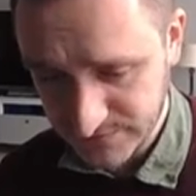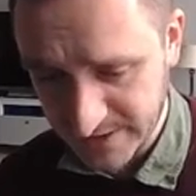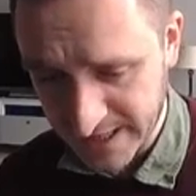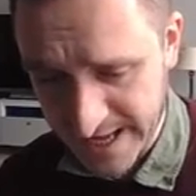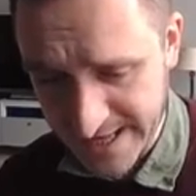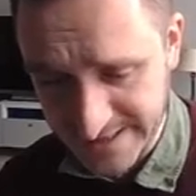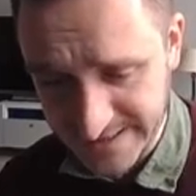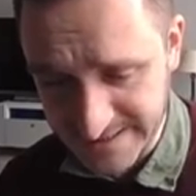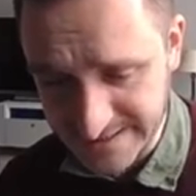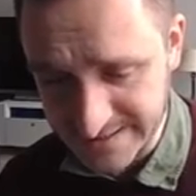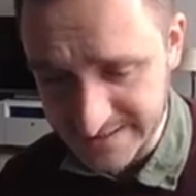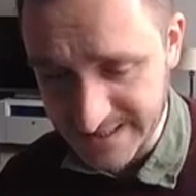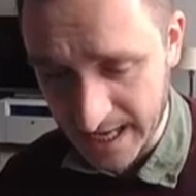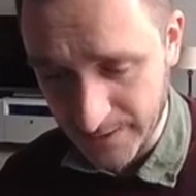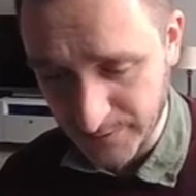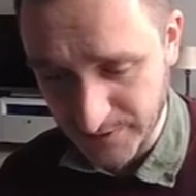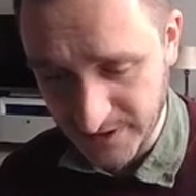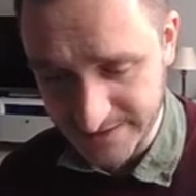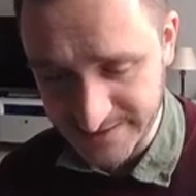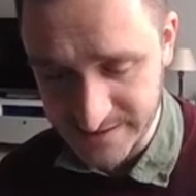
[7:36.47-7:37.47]
And this
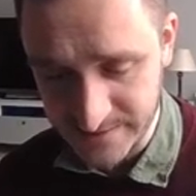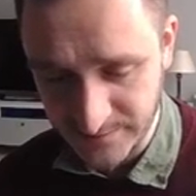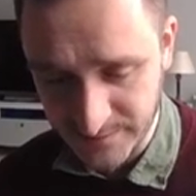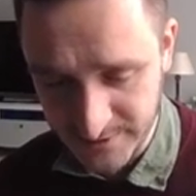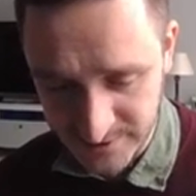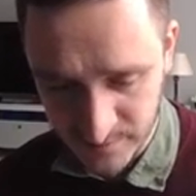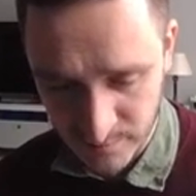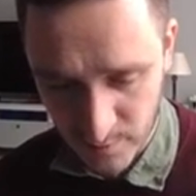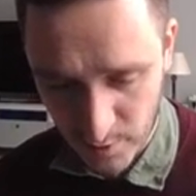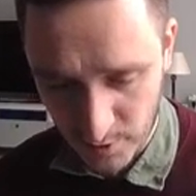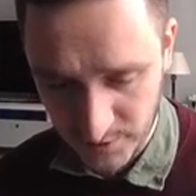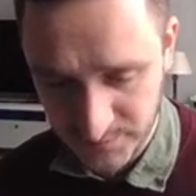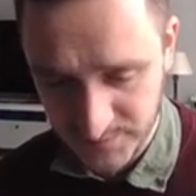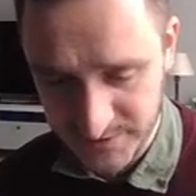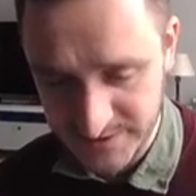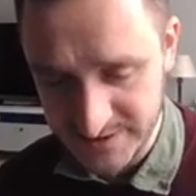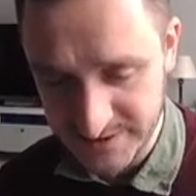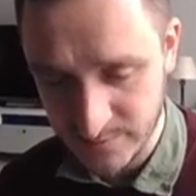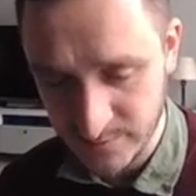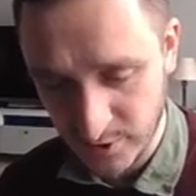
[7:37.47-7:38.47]
time-tested
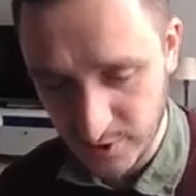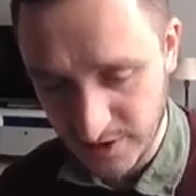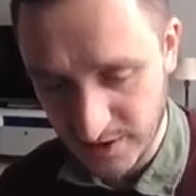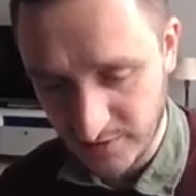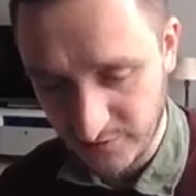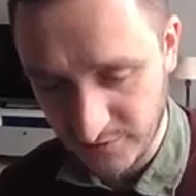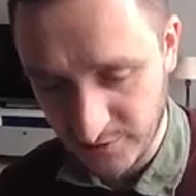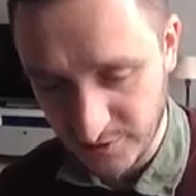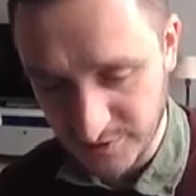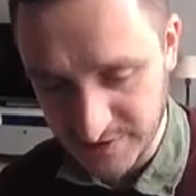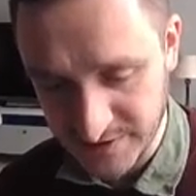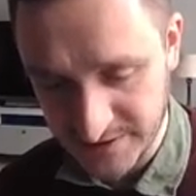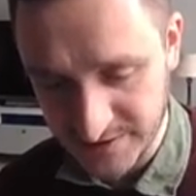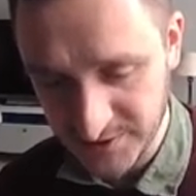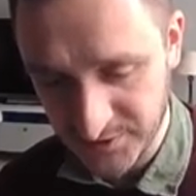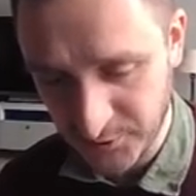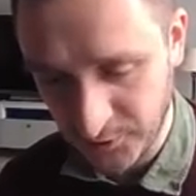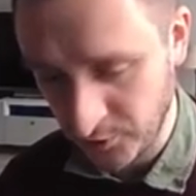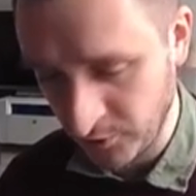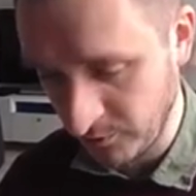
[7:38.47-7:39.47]
business model, of course,
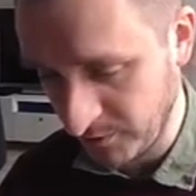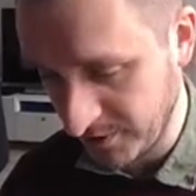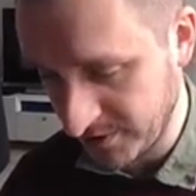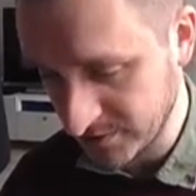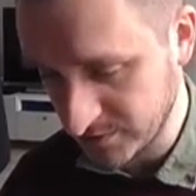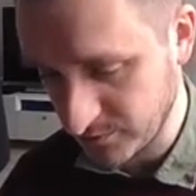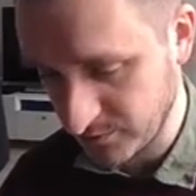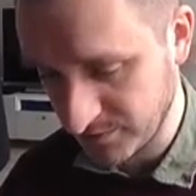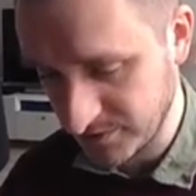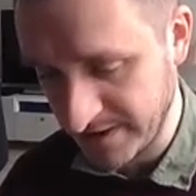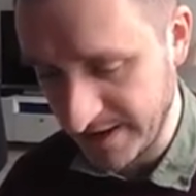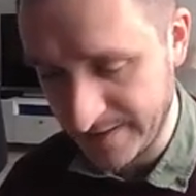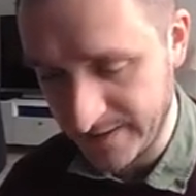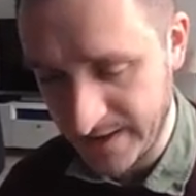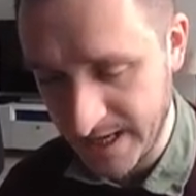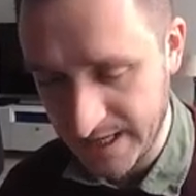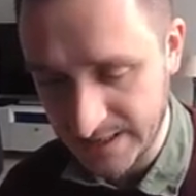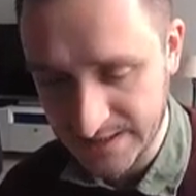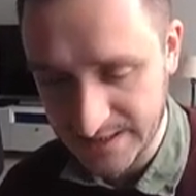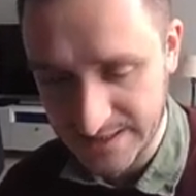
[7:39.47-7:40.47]
that's true, because the
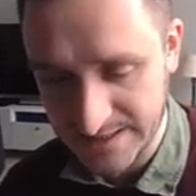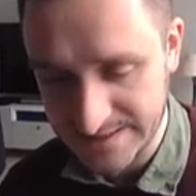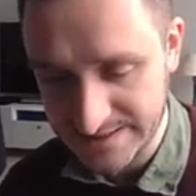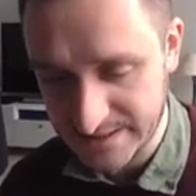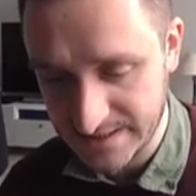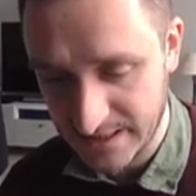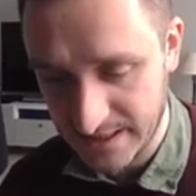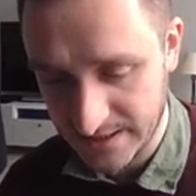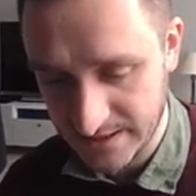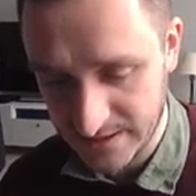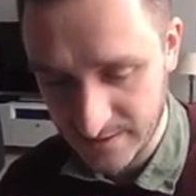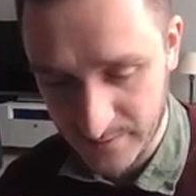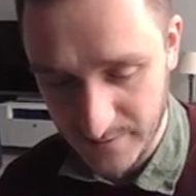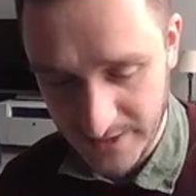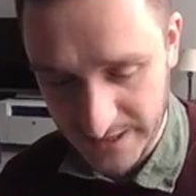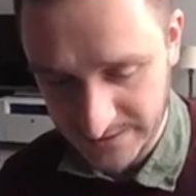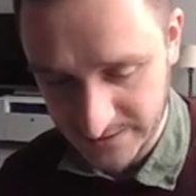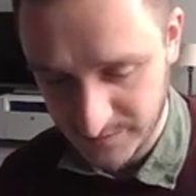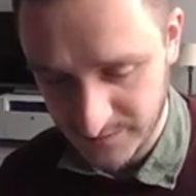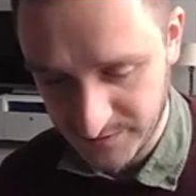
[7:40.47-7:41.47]
data is the
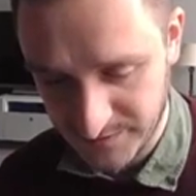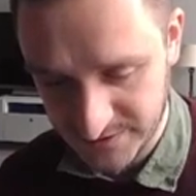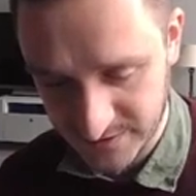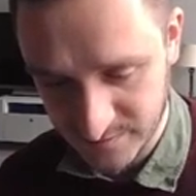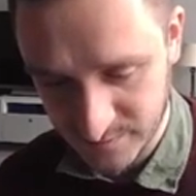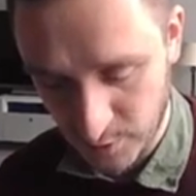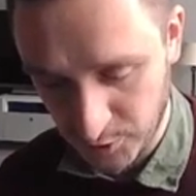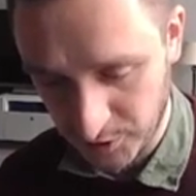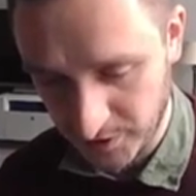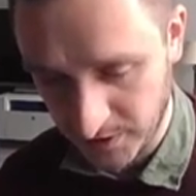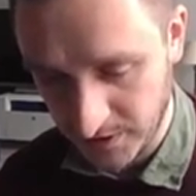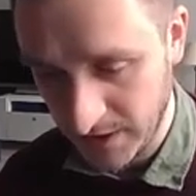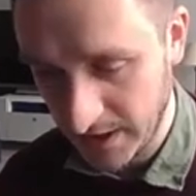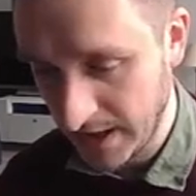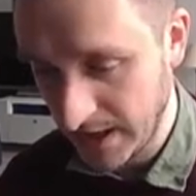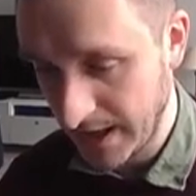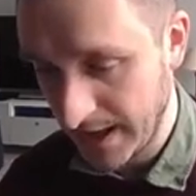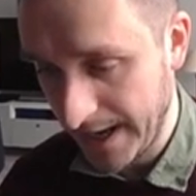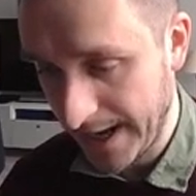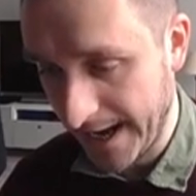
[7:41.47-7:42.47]
best business model
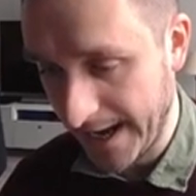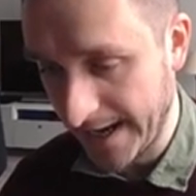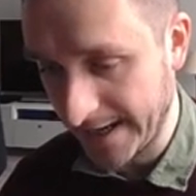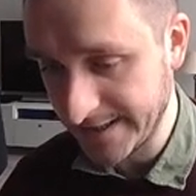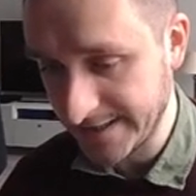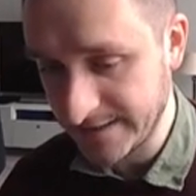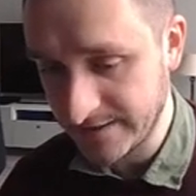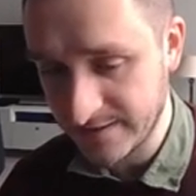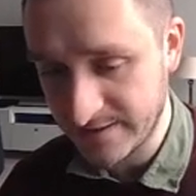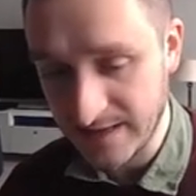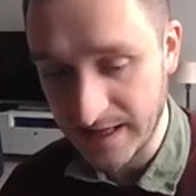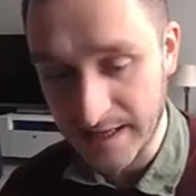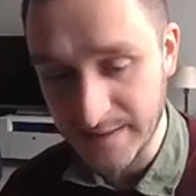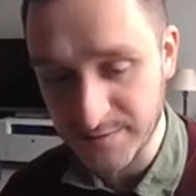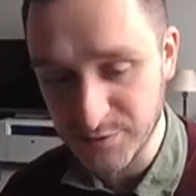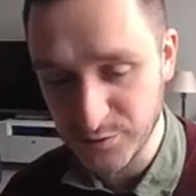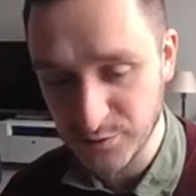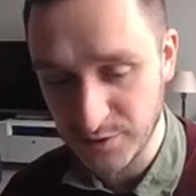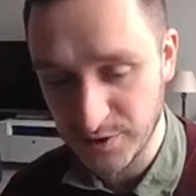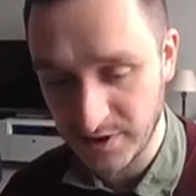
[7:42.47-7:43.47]
in the
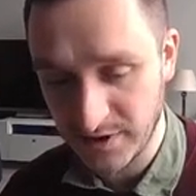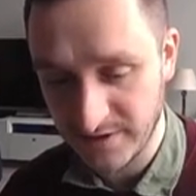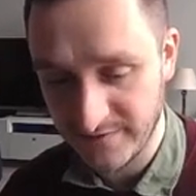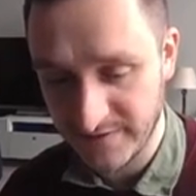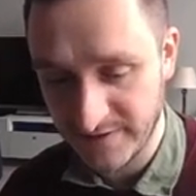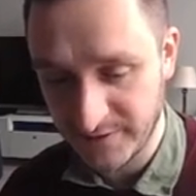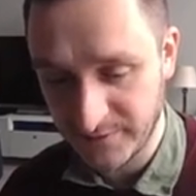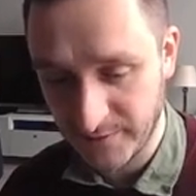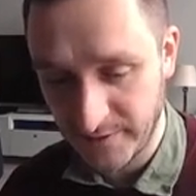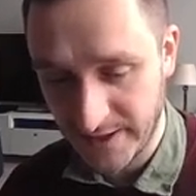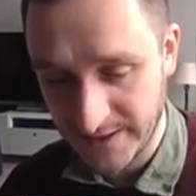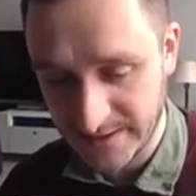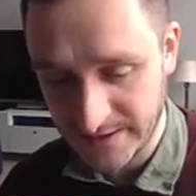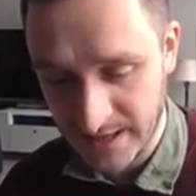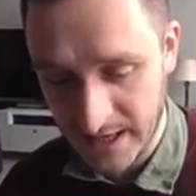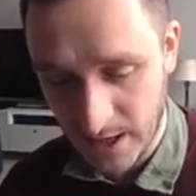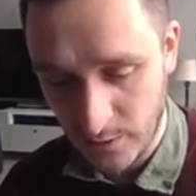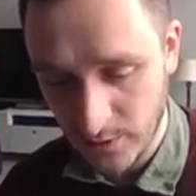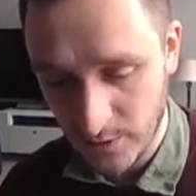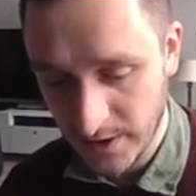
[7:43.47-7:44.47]
times we're living right
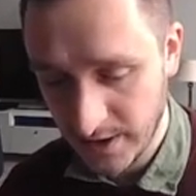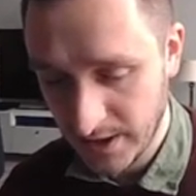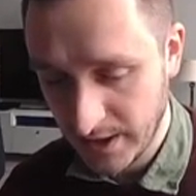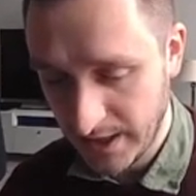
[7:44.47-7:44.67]
now.